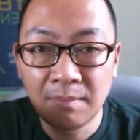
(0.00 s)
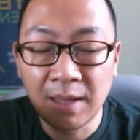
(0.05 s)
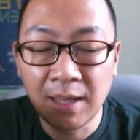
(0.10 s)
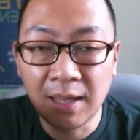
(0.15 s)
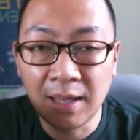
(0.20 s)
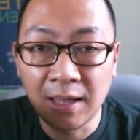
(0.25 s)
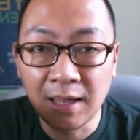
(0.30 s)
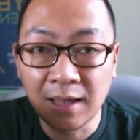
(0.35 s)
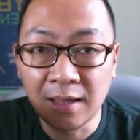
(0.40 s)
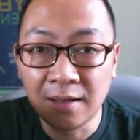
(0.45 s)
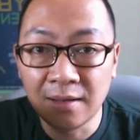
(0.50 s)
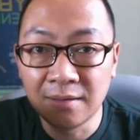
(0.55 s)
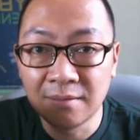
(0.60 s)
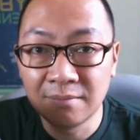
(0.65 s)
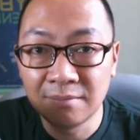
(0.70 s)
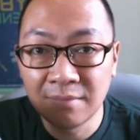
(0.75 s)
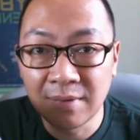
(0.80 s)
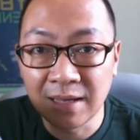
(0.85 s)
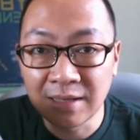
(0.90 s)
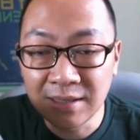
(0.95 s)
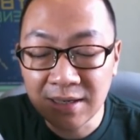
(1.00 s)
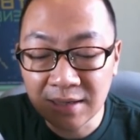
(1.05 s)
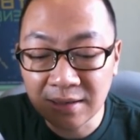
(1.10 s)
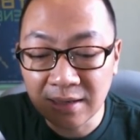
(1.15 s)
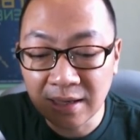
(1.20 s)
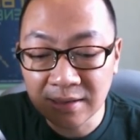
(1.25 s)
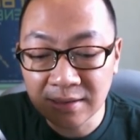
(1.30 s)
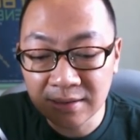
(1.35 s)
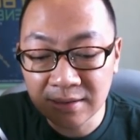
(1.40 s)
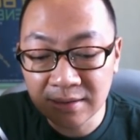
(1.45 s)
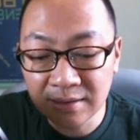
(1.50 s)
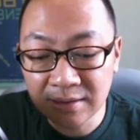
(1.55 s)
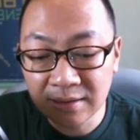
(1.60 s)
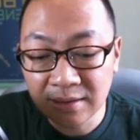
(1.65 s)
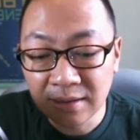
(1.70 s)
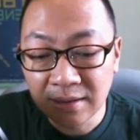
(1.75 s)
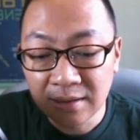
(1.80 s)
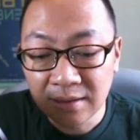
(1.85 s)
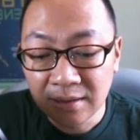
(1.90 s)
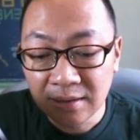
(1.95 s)
And that's it.
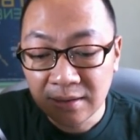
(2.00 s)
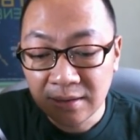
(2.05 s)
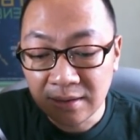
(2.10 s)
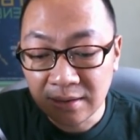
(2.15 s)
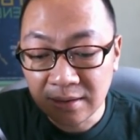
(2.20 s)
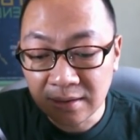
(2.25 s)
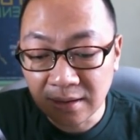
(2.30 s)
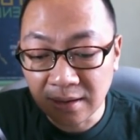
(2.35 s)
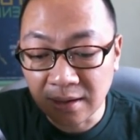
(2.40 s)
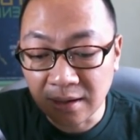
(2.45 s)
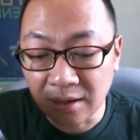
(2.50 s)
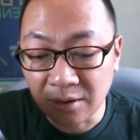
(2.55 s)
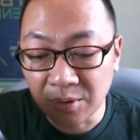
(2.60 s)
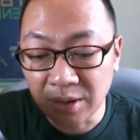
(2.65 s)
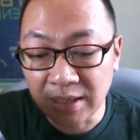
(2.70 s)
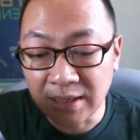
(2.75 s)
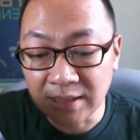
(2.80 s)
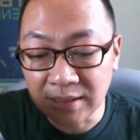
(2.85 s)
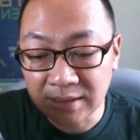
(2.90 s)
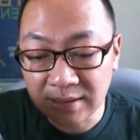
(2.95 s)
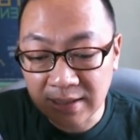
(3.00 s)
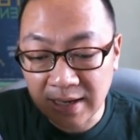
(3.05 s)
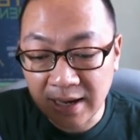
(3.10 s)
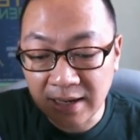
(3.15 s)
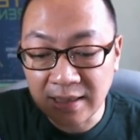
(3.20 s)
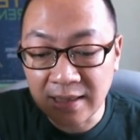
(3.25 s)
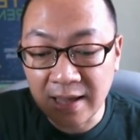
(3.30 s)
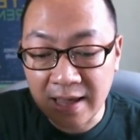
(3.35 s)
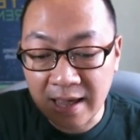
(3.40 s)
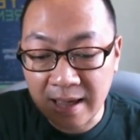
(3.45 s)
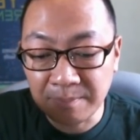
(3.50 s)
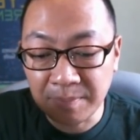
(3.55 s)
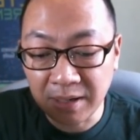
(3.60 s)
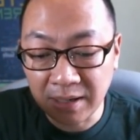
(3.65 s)
We're inside the app